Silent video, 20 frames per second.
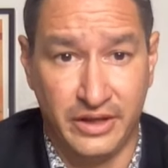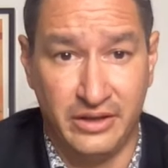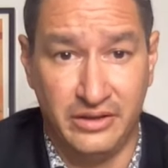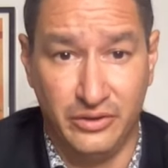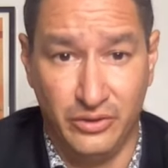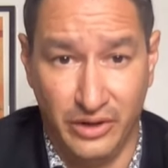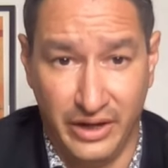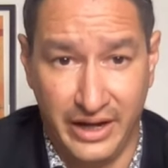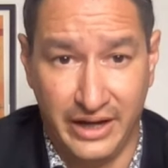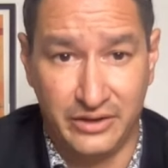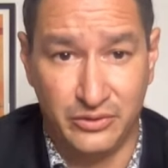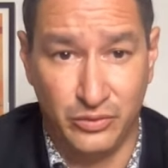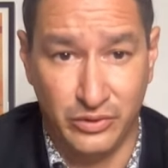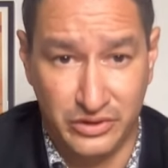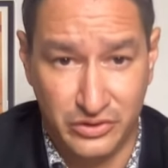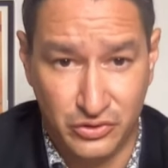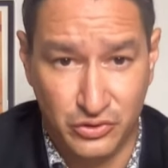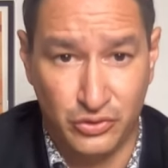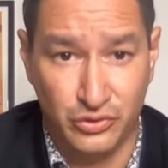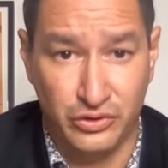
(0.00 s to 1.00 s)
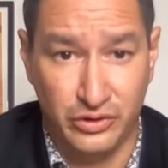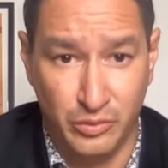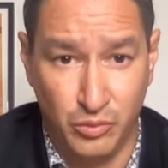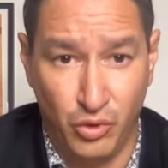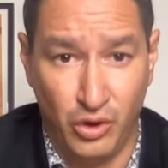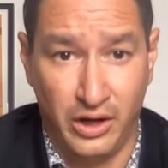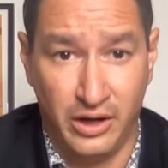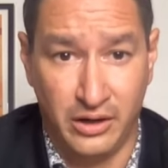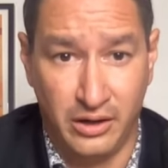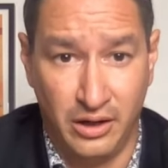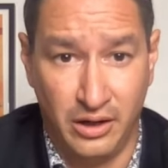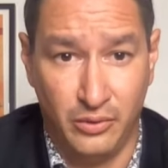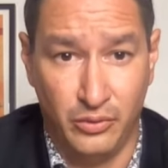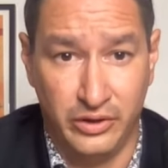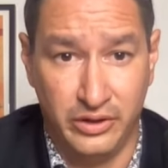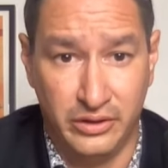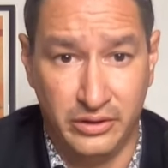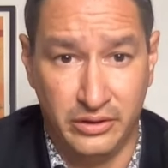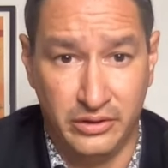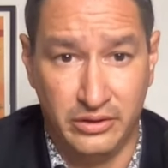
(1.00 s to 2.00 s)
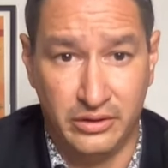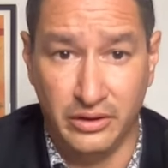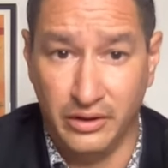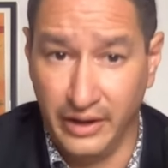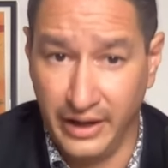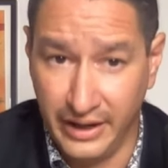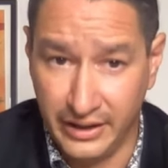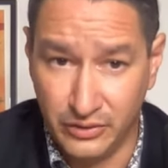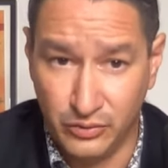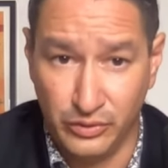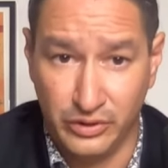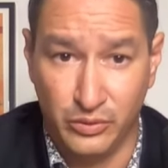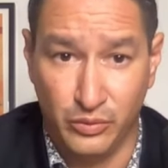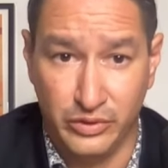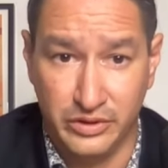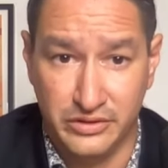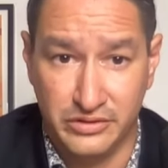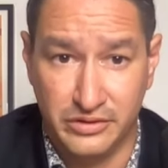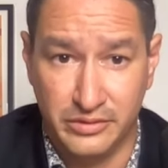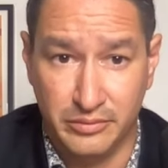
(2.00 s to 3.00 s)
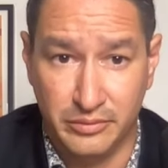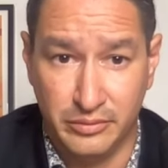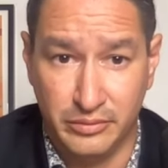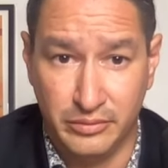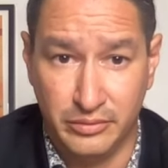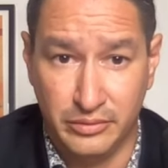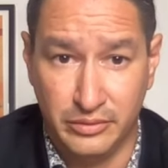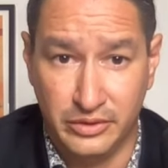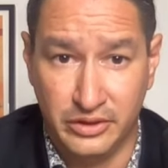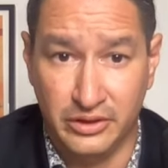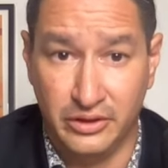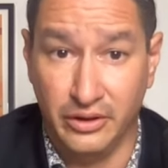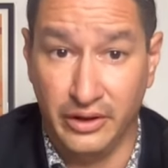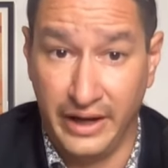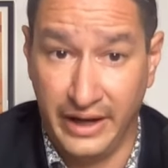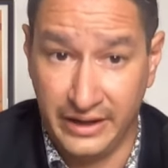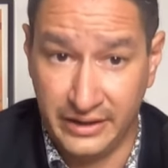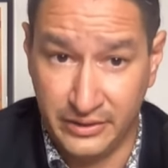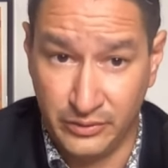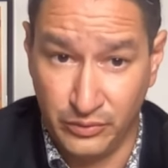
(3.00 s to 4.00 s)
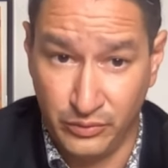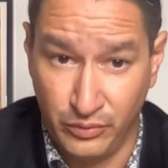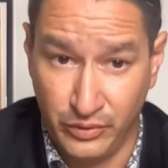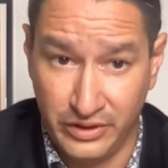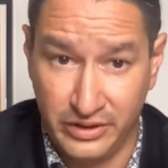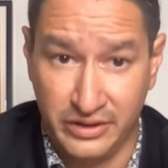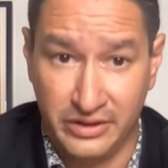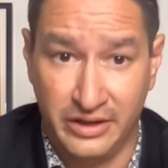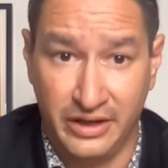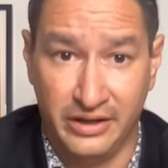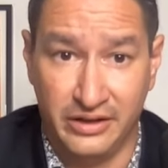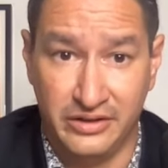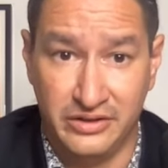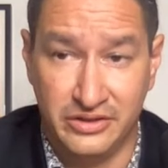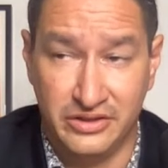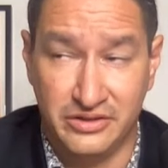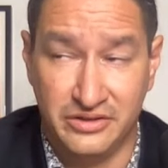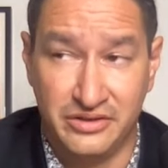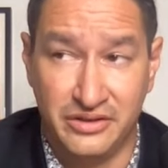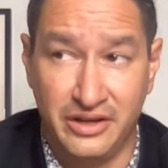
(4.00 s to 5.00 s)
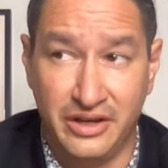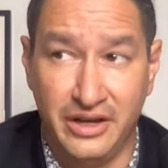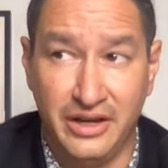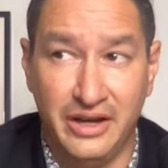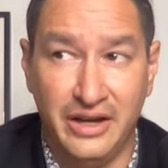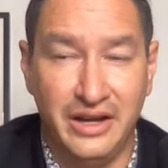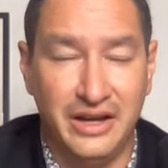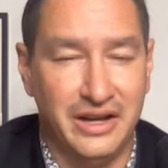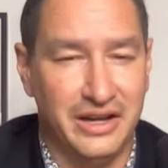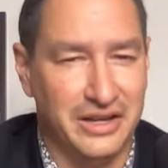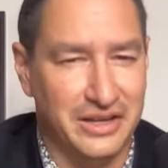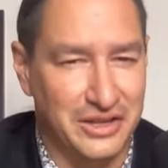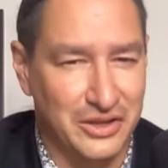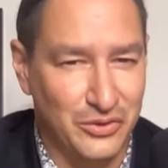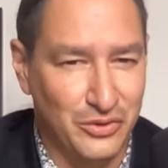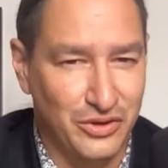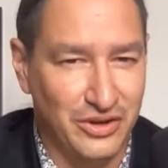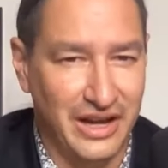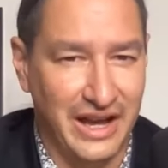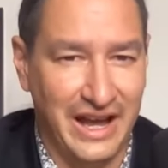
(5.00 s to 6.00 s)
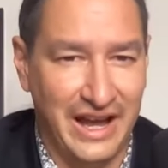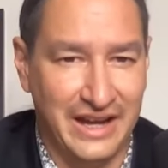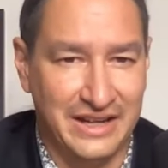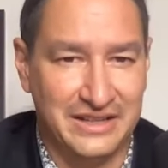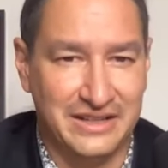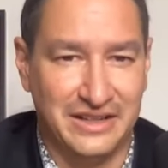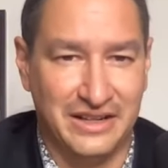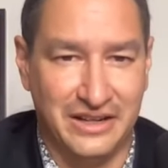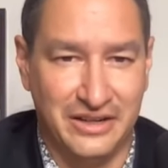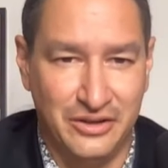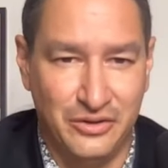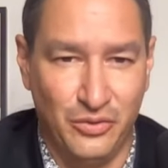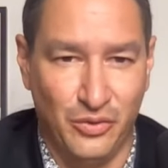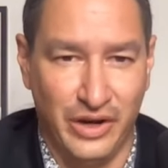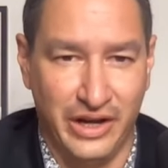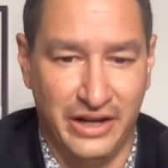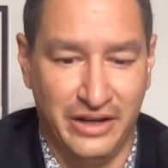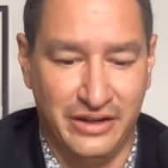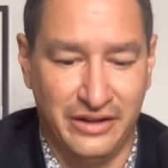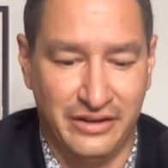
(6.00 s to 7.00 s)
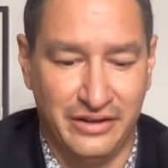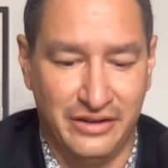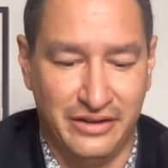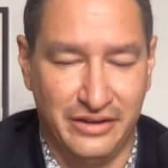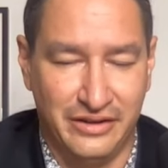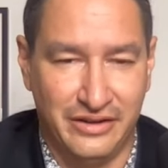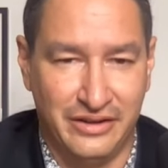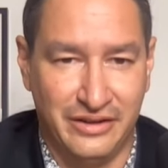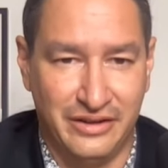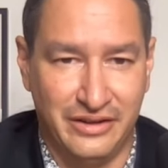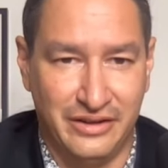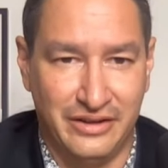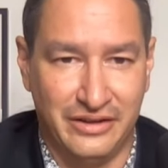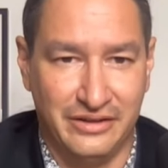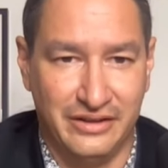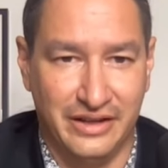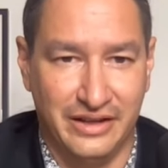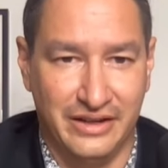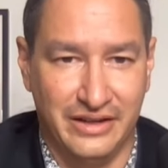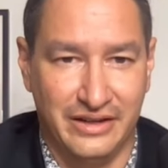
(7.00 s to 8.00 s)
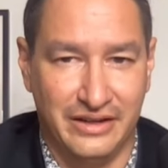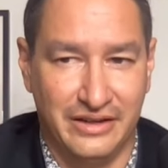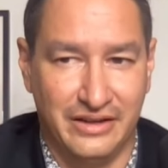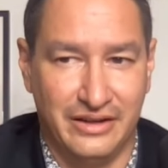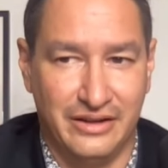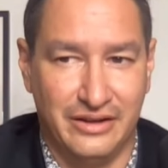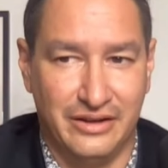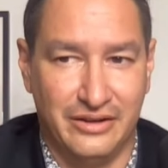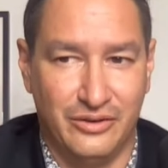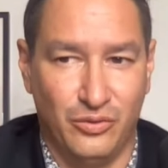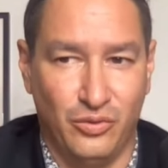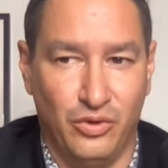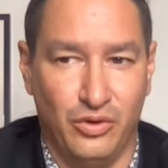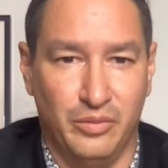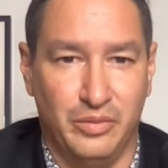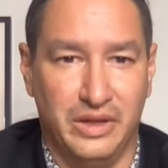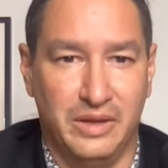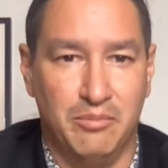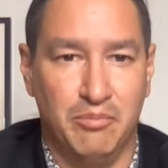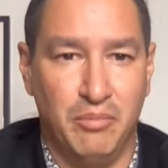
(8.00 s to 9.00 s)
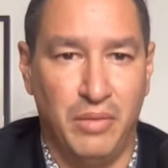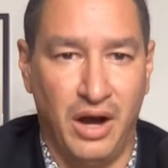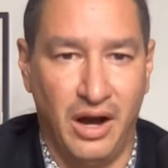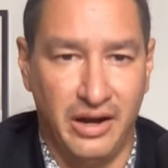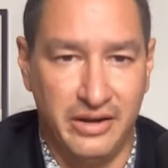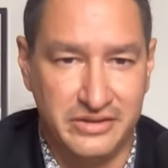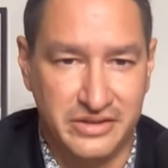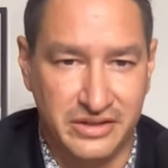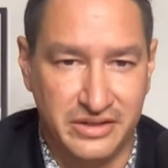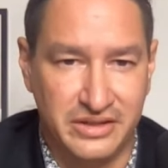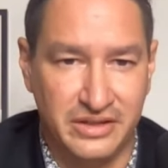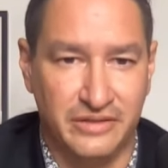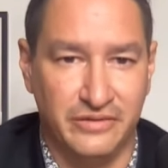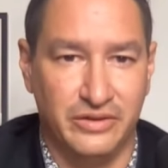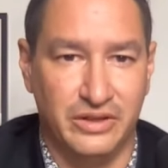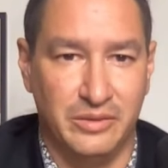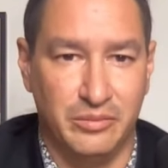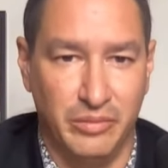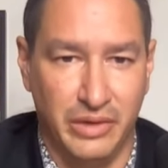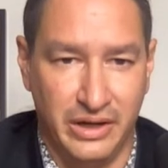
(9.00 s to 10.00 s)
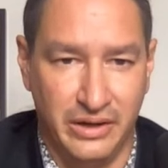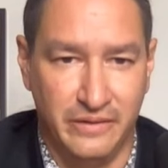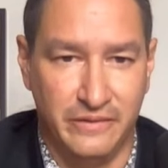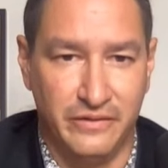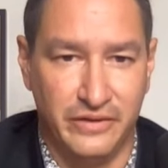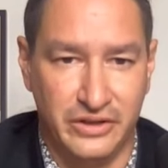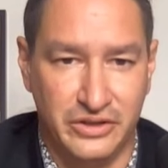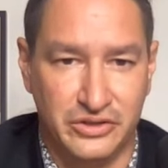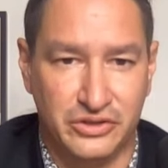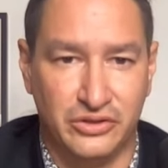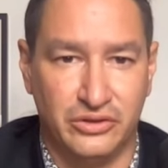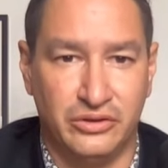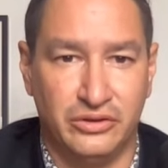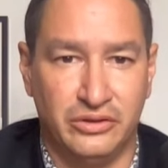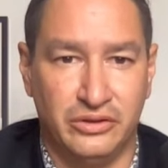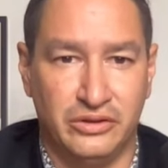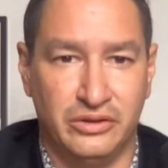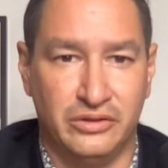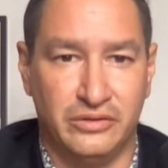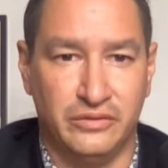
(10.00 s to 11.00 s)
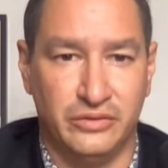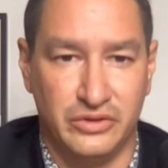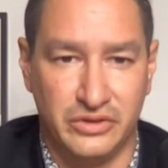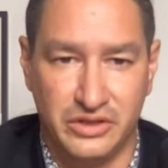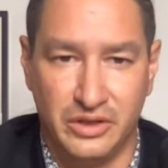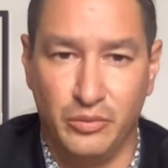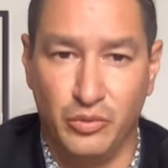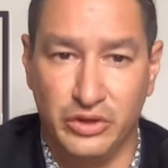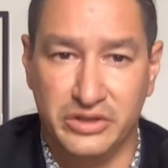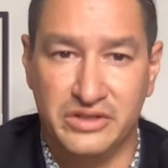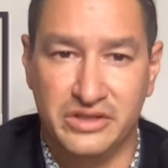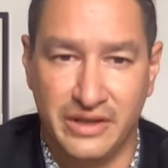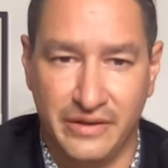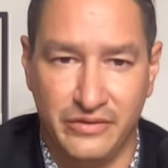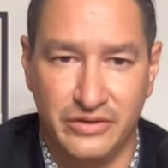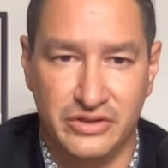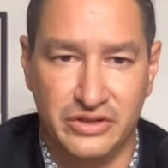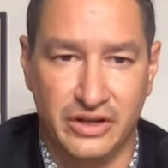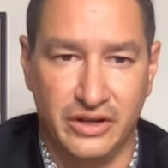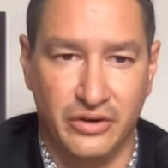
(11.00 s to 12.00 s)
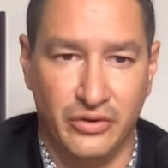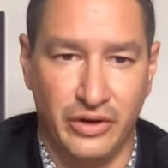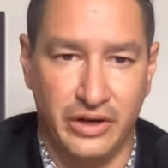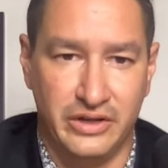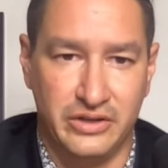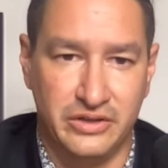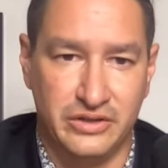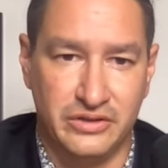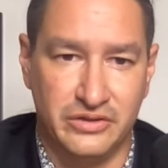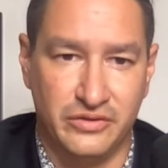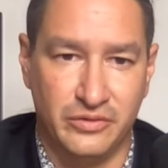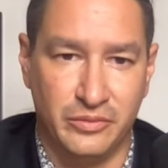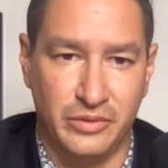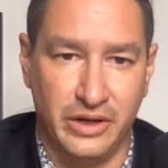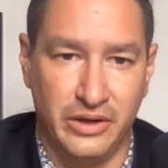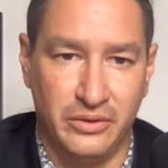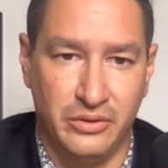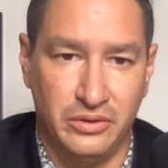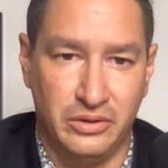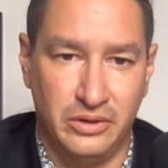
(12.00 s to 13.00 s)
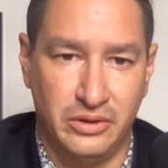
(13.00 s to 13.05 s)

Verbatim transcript: You'll act with true Nabuah, Colwyn. You'll act with wisdom. You'll act with intelligence. You will act in a way that will be positively beneficial for someone seven generations from now.